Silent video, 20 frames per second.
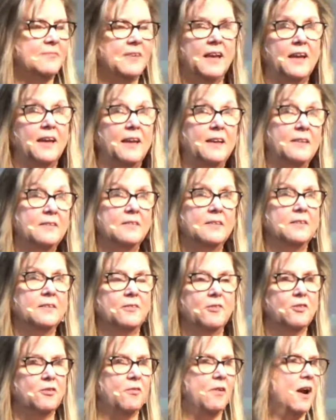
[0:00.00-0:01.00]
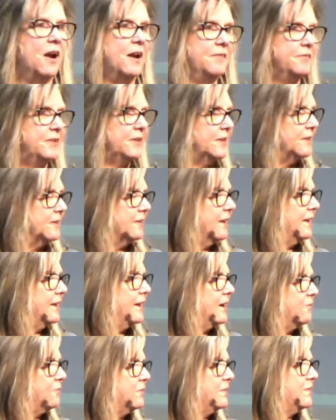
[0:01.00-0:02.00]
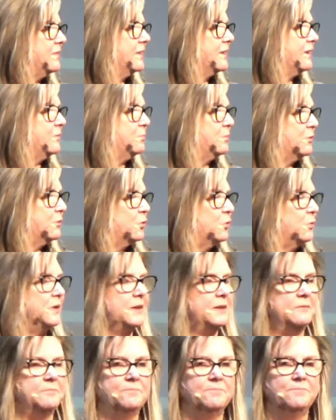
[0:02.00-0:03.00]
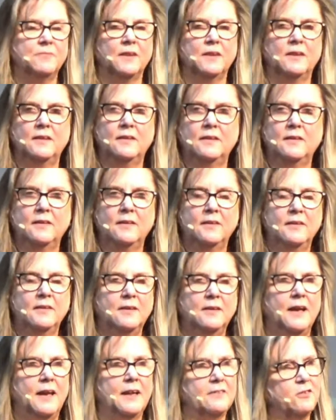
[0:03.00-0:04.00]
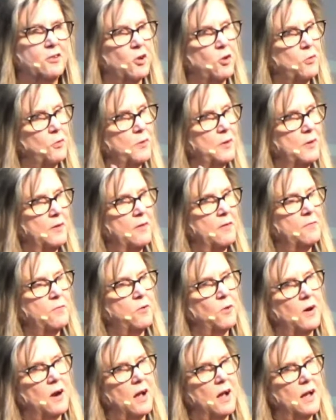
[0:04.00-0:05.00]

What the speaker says: and thriving and everything in between. And so for